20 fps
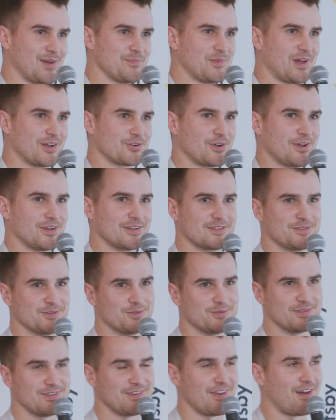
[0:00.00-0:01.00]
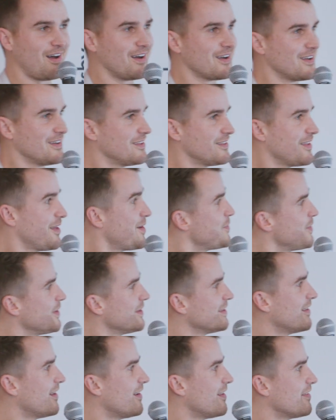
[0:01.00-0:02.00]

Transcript: I'm not trying to knock them.